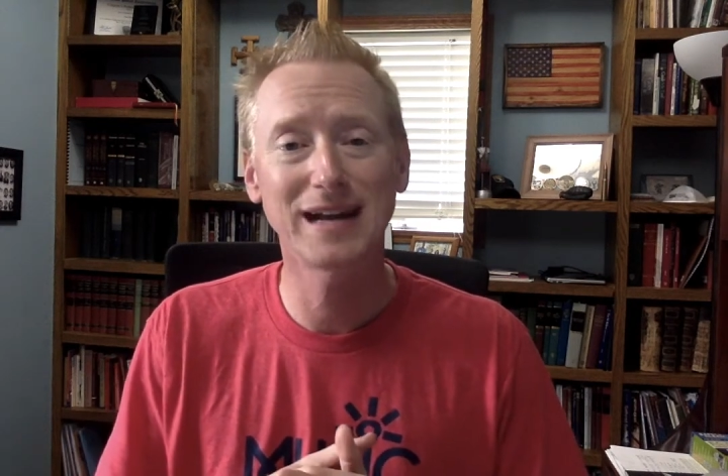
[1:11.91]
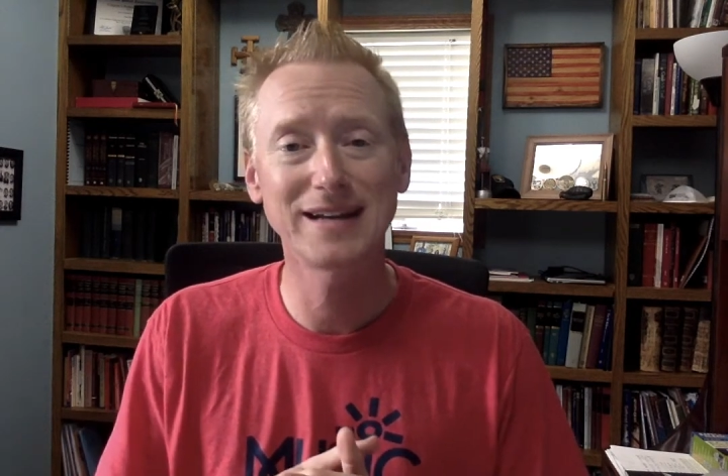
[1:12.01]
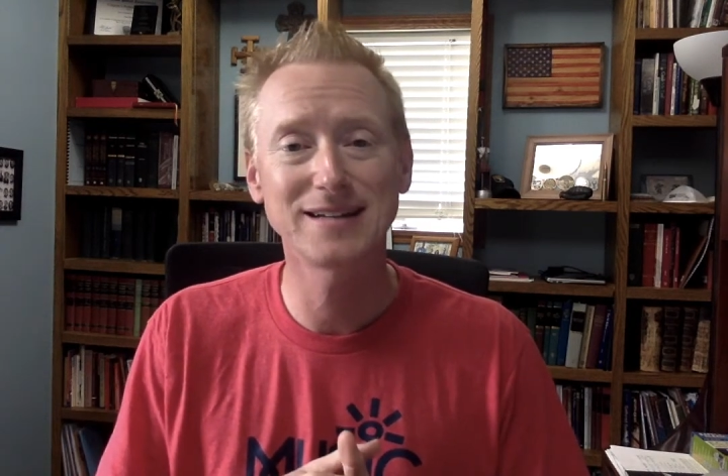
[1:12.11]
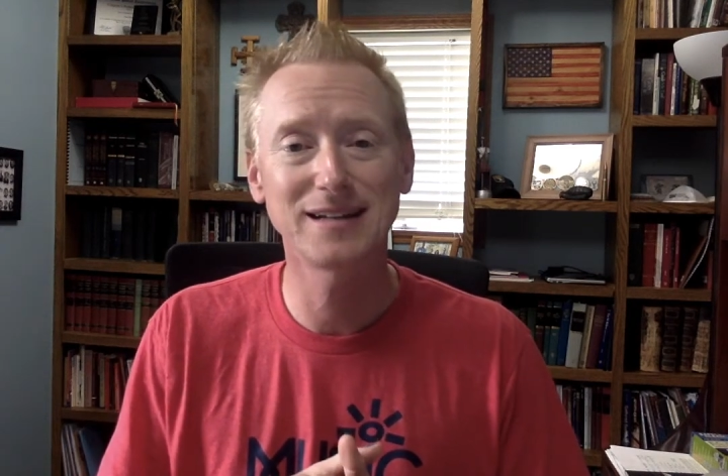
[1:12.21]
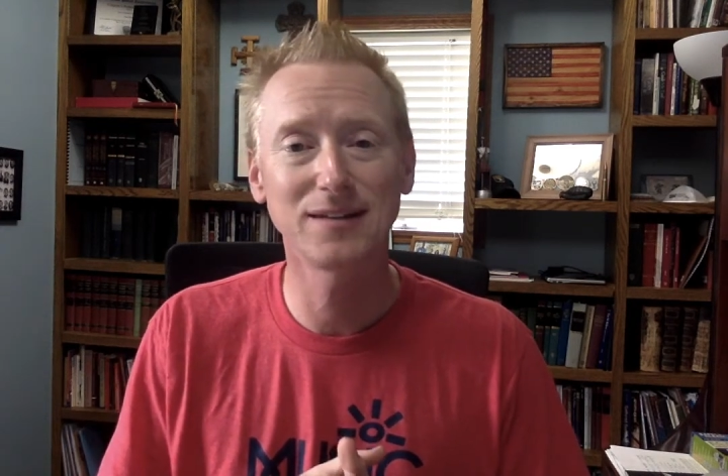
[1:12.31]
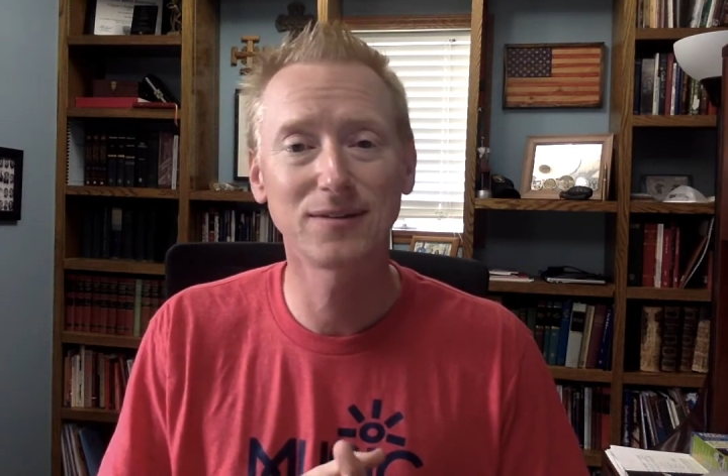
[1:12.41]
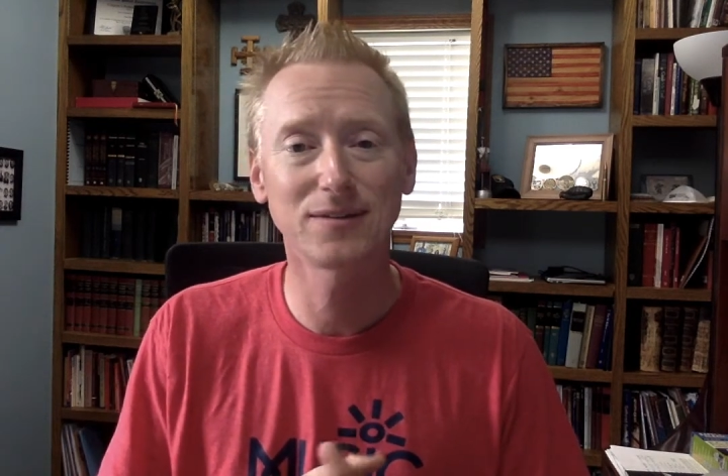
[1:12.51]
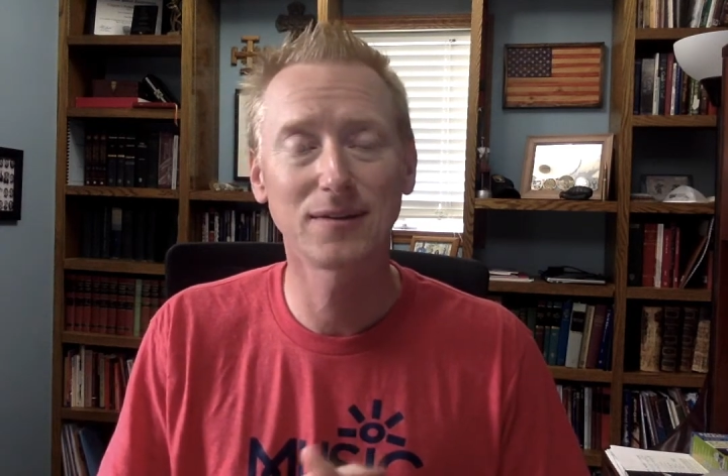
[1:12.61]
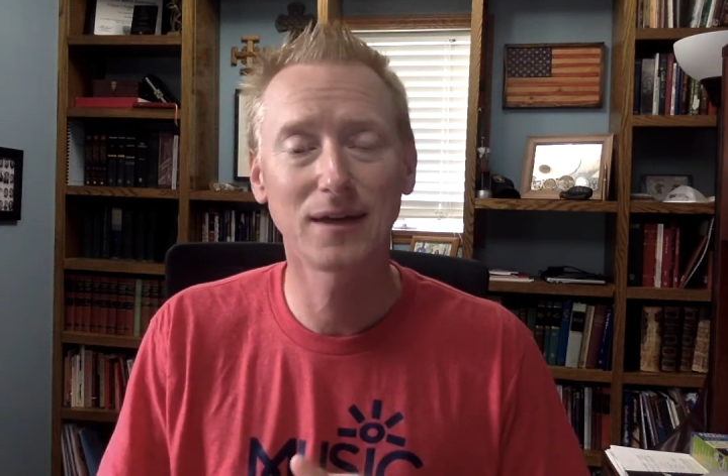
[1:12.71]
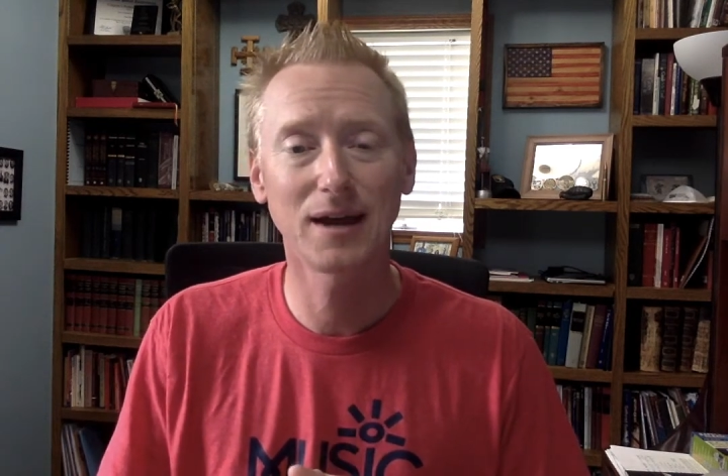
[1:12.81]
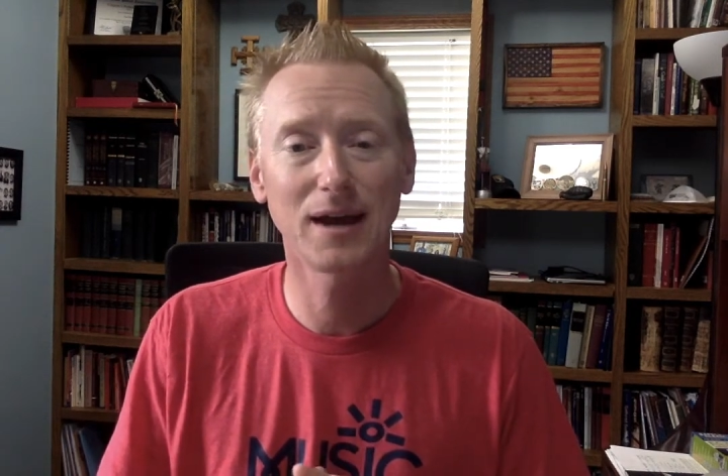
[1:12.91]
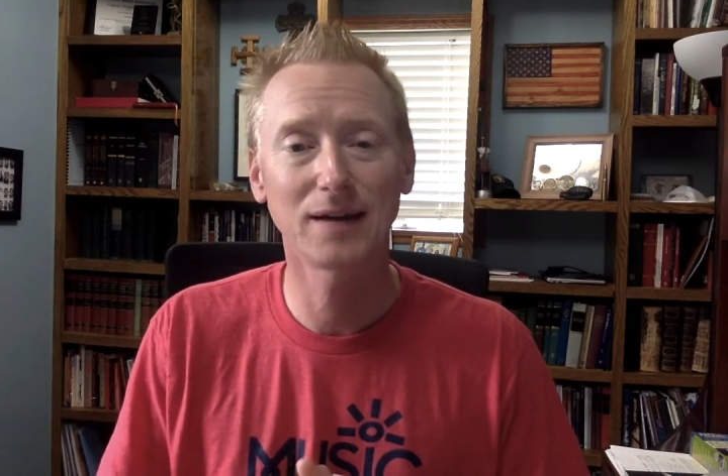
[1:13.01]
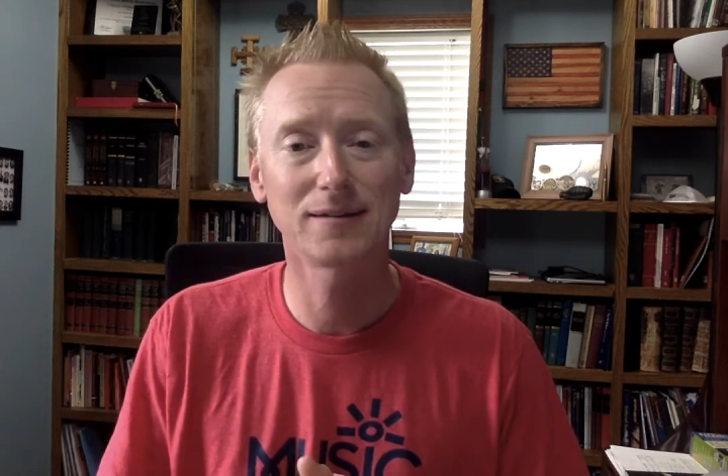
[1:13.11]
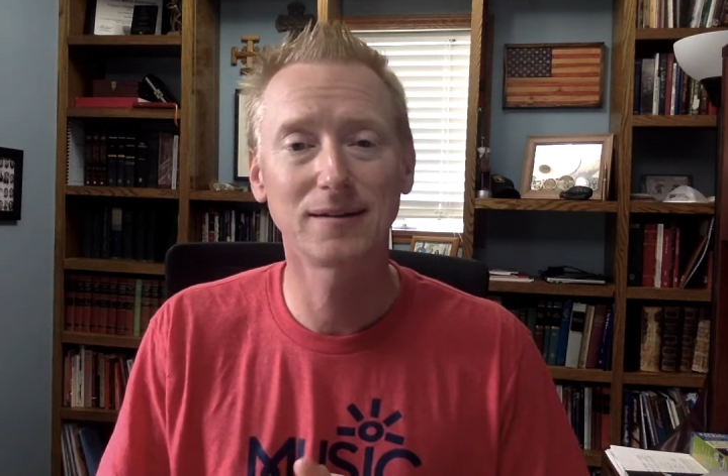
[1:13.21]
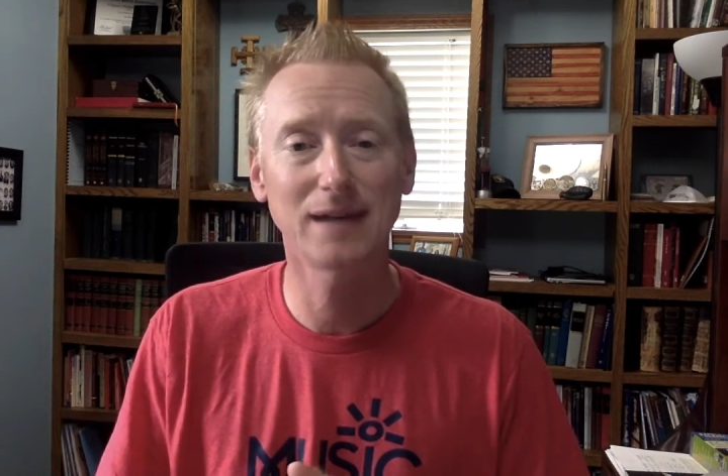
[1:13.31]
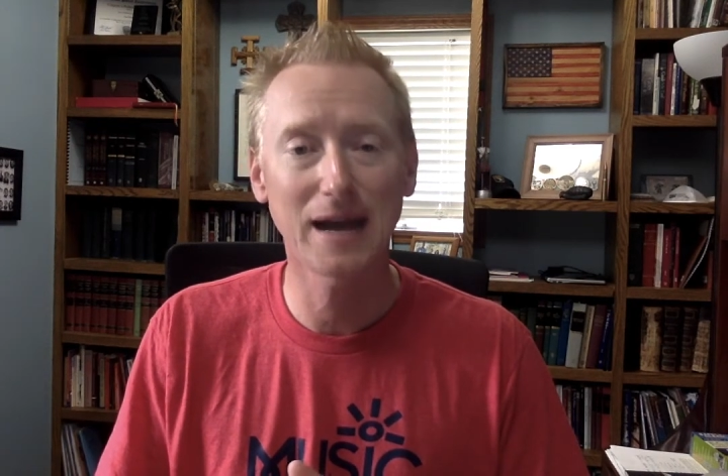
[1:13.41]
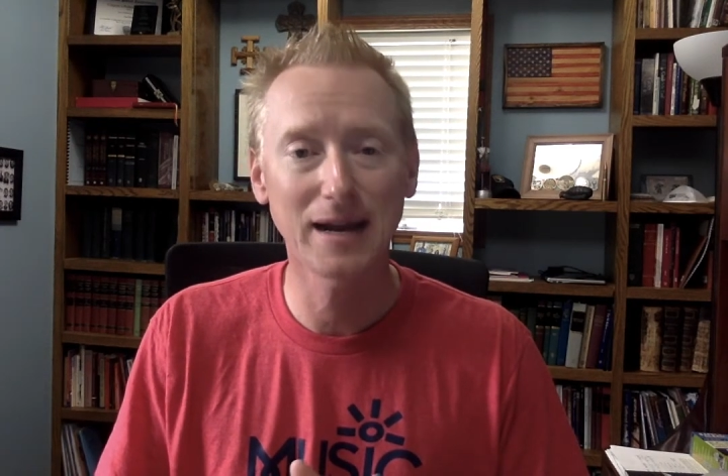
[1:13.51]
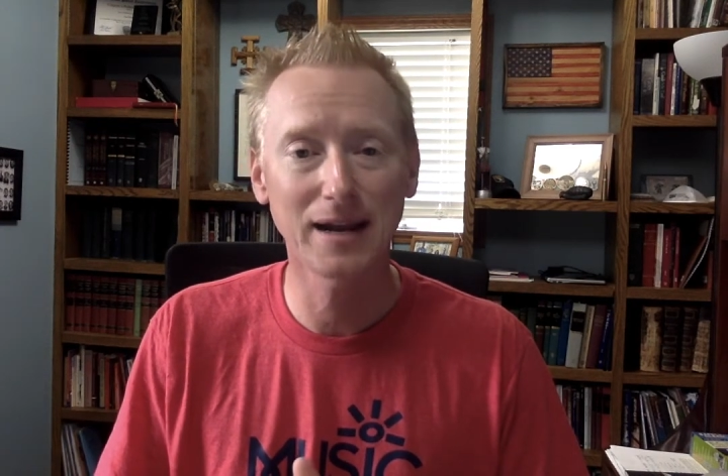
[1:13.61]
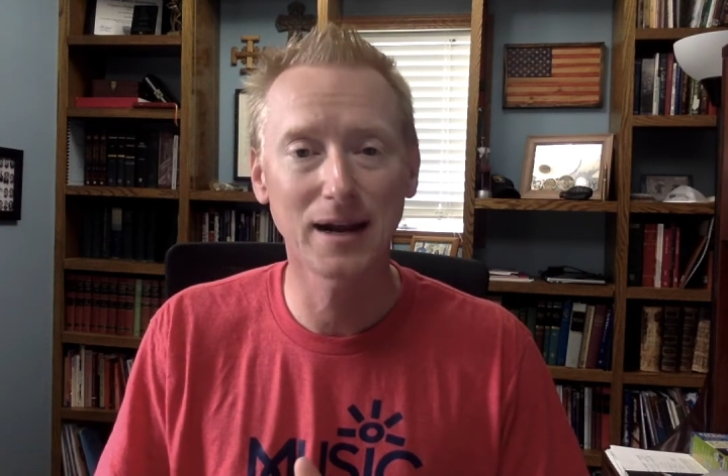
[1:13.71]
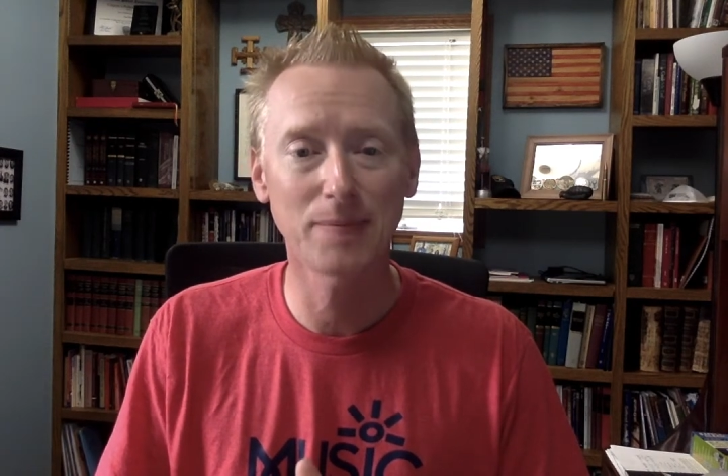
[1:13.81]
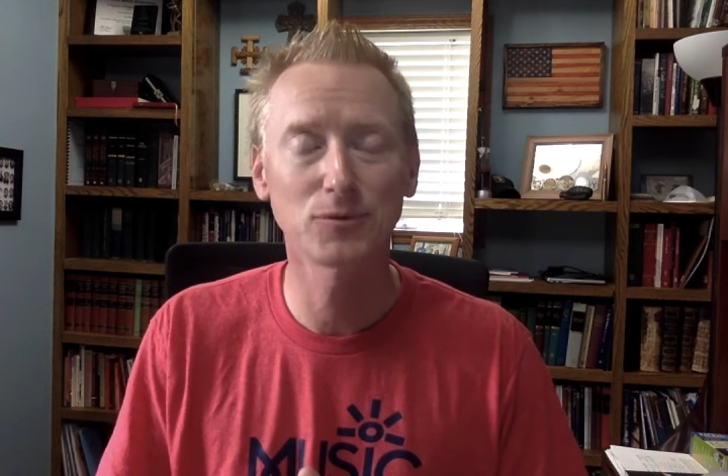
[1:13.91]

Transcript: 19th at 9 a.m.